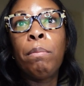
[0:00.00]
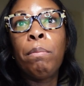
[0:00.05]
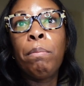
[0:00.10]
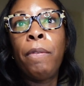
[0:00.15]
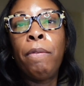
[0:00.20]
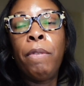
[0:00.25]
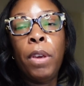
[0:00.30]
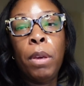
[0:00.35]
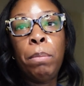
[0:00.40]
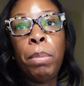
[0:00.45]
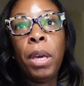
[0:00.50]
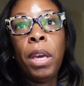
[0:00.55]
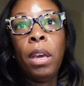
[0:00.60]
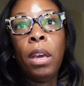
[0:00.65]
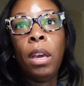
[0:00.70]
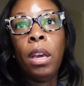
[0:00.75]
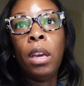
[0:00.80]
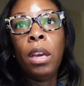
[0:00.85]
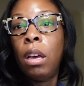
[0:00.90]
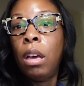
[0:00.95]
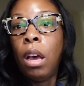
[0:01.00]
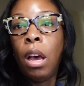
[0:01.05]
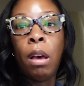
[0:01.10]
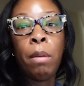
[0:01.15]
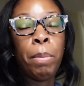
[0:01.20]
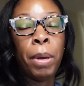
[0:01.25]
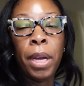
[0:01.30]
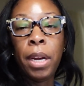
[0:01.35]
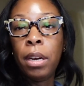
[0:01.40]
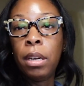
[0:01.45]
VP
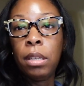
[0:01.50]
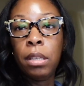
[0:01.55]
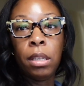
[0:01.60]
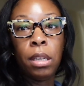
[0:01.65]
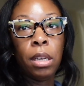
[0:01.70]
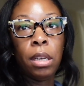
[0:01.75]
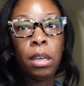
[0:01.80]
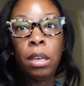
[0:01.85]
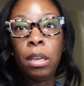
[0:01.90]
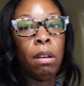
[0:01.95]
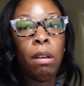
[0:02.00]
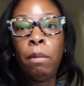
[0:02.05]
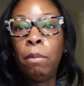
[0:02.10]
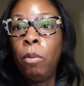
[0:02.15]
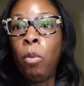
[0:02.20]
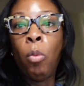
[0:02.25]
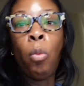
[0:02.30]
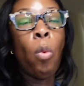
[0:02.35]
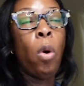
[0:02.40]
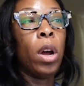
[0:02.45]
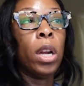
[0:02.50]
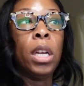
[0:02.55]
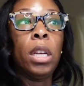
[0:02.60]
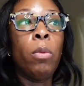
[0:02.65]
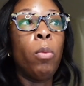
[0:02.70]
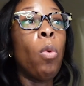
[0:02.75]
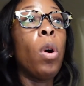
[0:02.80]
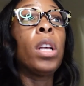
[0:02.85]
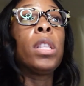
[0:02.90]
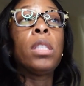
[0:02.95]
apparently
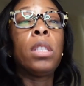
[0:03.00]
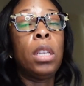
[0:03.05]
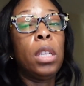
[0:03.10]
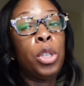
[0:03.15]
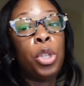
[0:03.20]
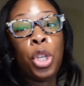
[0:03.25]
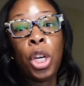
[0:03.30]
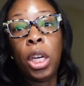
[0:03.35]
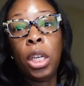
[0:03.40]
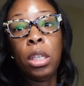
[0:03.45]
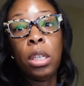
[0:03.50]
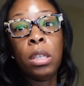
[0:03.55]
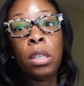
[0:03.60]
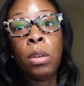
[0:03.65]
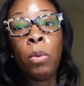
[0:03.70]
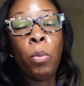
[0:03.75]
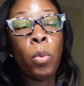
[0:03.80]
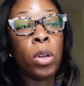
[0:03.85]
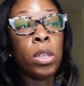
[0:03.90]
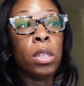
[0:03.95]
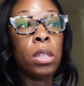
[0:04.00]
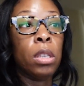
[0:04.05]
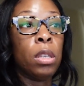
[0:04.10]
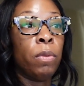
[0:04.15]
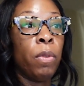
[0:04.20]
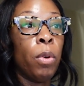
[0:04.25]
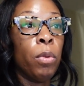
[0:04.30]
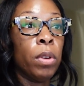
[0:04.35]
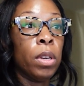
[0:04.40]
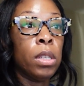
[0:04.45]
wants these changes and wants this
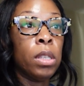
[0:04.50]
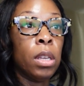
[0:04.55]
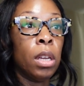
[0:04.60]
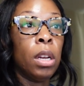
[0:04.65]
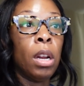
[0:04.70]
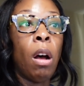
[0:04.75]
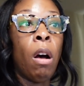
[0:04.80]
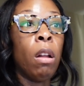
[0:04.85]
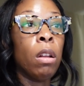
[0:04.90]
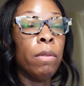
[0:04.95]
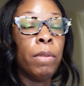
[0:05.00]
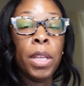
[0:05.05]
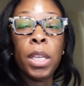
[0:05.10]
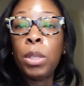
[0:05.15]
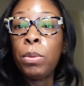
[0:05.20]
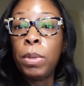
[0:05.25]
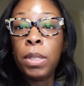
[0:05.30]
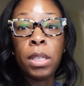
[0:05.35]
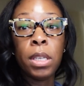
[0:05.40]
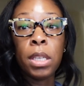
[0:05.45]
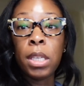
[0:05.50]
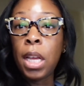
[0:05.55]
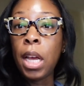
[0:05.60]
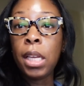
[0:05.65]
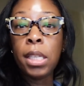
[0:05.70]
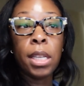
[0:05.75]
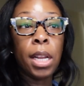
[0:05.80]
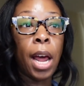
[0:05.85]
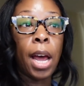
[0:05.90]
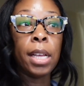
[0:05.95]
focus, and all of this was
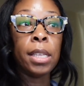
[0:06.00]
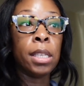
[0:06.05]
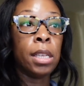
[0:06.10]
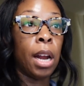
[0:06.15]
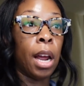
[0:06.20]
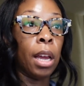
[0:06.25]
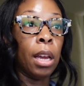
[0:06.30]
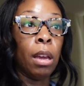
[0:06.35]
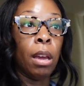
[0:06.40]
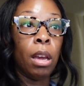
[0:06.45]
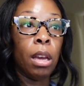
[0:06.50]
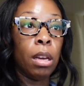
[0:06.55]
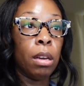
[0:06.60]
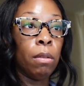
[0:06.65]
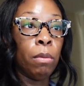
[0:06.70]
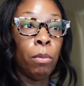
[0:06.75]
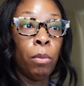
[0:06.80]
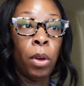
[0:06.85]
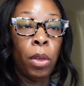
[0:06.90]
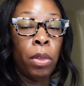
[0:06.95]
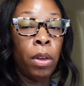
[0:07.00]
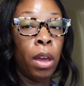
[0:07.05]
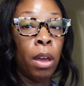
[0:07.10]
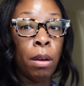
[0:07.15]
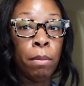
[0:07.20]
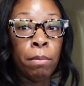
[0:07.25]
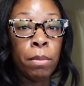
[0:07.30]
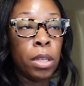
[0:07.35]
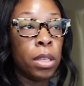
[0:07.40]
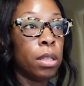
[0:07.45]
discussed last night with
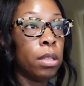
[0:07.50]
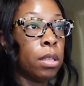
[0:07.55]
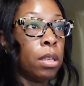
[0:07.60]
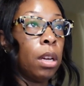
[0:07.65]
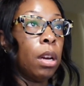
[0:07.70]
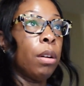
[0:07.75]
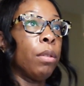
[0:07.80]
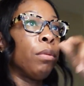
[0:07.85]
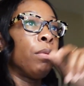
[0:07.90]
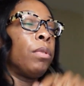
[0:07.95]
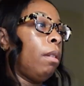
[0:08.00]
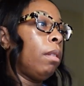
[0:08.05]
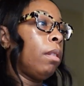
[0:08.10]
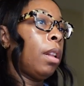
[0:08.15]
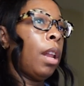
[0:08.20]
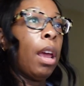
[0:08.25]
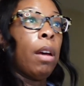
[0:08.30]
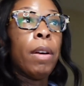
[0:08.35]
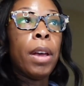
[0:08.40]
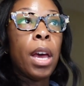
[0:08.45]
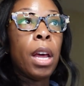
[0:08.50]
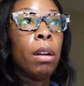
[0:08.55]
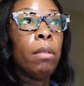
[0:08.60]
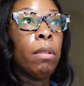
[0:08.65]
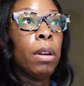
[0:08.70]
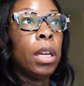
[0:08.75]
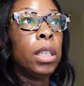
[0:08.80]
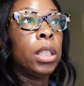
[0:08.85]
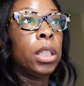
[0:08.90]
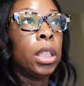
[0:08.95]
him. So now I gotta
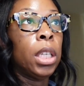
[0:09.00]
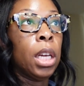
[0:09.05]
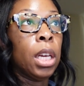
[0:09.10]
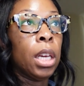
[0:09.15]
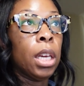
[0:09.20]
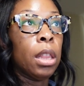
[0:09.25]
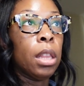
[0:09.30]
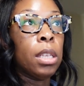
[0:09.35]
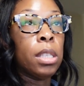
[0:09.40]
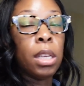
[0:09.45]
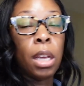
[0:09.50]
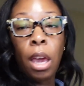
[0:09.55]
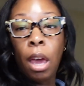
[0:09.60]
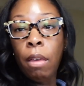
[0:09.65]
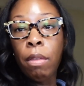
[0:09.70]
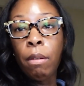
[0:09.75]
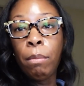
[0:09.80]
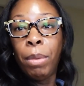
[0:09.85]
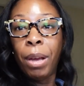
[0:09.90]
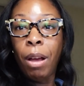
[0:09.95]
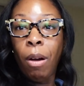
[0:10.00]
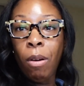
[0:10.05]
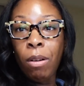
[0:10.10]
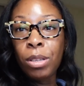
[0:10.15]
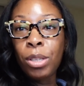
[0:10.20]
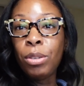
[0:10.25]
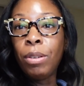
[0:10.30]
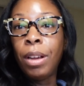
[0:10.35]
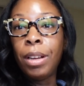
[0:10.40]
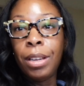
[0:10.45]
rush and get this together, but
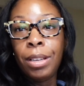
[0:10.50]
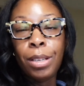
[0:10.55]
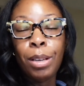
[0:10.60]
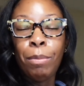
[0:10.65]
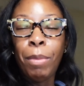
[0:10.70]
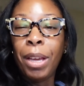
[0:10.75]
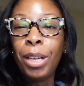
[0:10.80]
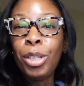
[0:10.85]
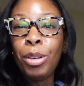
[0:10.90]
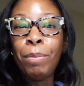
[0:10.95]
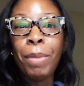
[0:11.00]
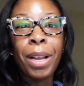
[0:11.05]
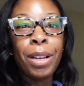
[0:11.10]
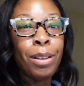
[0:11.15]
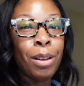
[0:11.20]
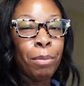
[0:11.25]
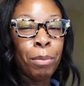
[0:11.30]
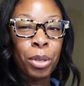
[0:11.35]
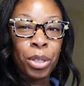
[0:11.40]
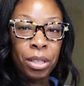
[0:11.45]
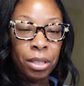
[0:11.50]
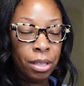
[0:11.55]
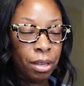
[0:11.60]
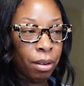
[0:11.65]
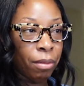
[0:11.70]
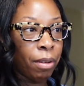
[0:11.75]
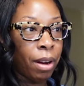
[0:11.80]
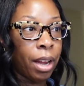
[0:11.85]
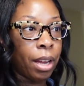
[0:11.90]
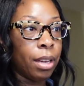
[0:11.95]
also I need to make sure my numbers
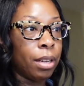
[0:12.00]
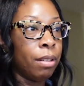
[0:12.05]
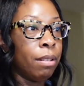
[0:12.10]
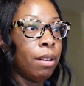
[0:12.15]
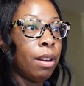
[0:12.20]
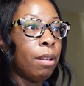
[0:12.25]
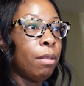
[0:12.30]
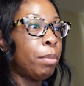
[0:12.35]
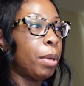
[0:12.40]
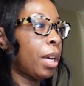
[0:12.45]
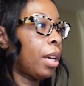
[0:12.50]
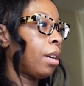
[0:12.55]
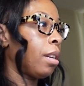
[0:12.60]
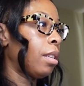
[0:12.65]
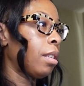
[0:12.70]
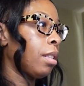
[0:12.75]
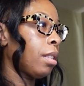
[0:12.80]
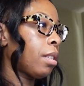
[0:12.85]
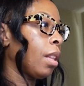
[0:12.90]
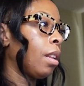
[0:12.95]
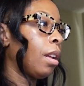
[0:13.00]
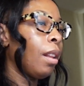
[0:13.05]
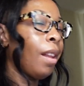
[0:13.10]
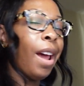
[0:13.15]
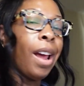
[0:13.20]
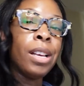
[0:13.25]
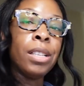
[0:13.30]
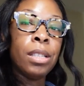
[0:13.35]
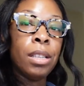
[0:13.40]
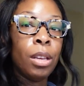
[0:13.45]
look right, you know, because the
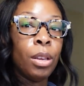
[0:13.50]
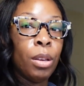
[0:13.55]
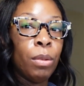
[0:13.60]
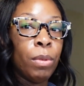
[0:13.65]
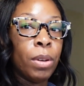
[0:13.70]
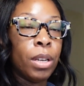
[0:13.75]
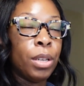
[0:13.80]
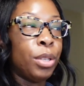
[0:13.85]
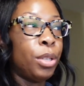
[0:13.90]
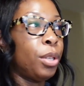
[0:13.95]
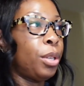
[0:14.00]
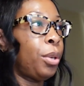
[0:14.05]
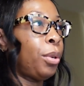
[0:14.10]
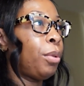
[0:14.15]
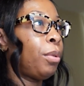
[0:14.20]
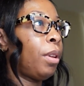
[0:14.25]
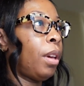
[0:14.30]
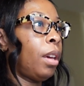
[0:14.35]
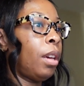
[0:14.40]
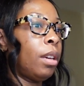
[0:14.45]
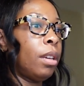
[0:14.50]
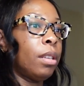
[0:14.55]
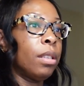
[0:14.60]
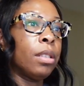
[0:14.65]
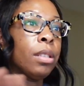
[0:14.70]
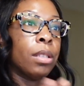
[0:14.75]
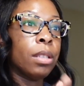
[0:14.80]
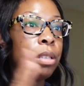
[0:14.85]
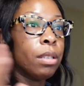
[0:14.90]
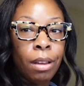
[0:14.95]
last thing you wanna do
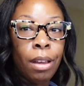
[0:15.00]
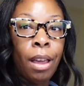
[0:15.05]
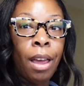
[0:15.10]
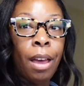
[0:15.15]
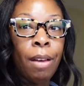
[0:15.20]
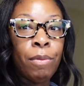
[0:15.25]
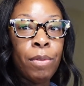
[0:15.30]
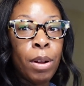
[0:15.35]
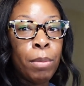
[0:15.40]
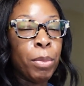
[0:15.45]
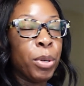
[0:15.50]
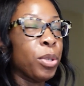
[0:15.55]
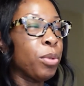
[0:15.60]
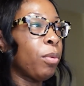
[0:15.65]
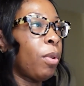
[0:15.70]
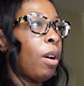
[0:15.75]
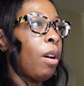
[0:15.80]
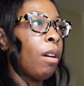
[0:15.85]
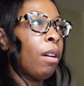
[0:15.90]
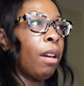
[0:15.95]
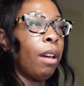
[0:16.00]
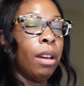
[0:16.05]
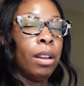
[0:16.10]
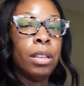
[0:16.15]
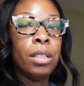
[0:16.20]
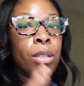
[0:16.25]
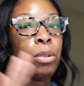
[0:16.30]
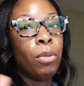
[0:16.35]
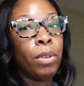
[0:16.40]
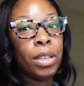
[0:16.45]
is have numbers wrong
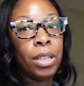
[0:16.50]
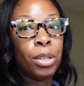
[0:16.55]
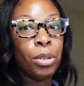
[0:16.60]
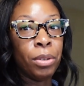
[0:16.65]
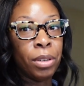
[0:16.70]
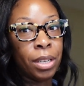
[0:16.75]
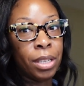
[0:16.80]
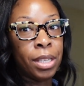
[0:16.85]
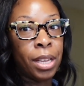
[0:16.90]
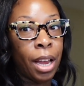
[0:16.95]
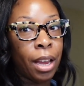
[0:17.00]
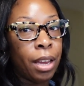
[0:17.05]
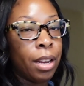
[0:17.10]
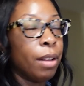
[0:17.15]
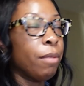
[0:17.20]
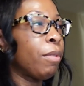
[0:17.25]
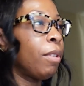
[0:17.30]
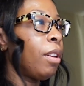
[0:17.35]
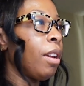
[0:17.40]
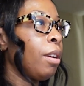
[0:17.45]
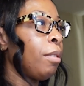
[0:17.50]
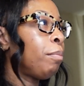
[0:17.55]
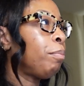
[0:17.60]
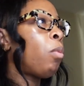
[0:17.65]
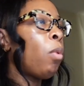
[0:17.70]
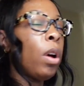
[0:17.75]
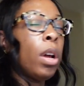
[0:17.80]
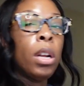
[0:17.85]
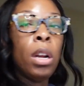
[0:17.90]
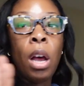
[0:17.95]
and it's going into an executive, you know?
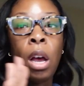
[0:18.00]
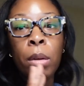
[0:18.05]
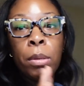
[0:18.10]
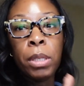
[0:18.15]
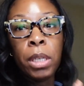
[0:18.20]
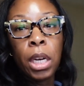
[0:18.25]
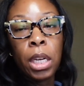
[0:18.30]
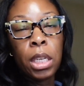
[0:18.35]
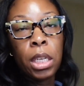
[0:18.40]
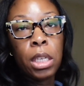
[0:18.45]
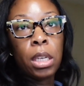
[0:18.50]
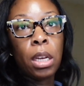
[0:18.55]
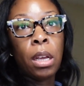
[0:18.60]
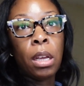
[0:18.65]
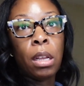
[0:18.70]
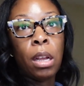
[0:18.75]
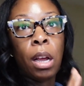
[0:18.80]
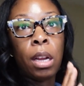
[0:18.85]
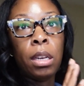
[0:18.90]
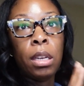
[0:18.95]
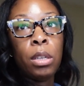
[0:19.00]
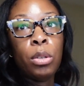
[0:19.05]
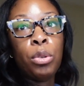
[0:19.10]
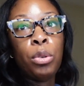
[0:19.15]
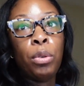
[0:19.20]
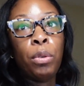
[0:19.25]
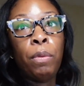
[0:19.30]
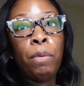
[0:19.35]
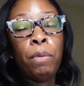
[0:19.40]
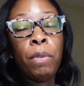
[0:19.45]
One option I need
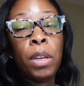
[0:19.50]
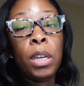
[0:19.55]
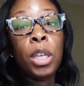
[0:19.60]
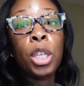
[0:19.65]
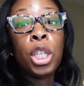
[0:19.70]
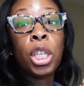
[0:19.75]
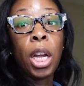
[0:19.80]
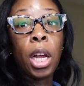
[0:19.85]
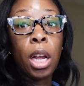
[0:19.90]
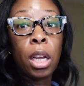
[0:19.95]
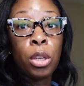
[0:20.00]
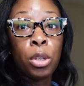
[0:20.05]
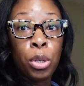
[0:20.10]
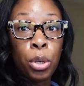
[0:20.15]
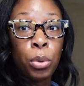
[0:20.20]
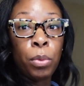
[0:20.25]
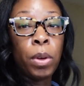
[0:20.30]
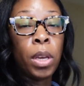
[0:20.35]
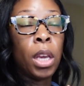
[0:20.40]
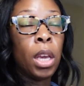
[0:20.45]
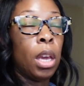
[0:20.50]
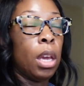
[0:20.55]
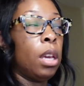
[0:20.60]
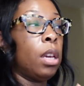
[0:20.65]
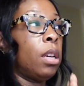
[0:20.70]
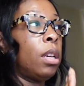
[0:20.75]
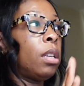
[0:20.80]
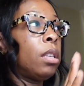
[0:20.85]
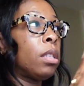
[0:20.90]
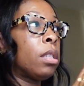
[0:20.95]
to finish doing
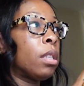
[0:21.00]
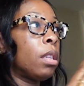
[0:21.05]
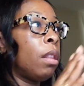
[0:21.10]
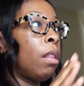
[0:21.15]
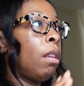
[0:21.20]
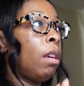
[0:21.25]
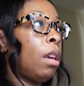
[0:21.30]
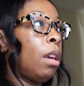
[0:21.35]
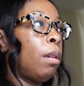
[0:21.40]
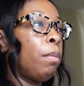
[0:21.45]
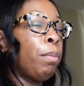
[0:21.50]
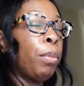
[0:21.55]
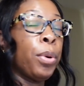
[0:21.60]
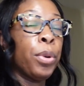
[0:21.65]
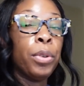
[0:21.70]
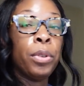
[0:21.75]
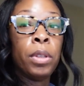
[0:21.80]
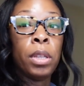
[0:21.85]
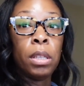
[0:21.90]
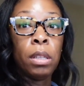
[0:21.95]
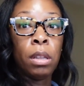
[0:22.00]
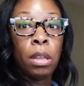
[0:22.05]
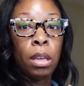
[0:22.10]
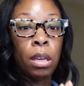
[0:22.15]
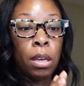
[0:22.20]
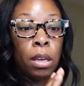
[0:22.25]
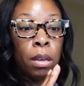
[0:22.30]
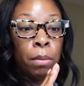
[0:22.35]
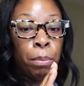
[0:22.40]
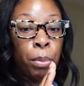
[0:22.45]
is
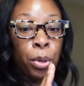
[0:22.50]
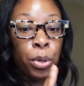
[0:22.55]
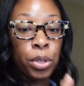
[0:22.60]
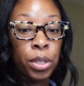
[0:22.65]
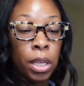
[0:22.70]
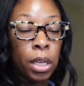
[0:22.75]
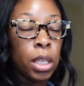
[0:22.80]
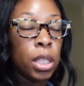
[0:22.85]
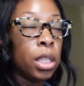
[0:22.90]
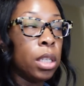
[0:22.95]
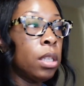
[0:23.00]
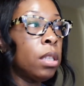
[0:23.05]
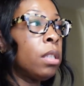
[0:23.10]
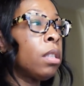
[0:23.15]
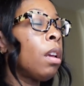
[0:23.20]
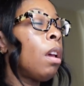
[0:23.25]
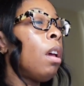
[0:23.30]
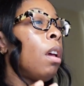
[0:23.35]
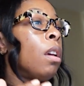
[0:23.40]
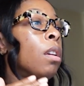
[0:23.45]
the percentages.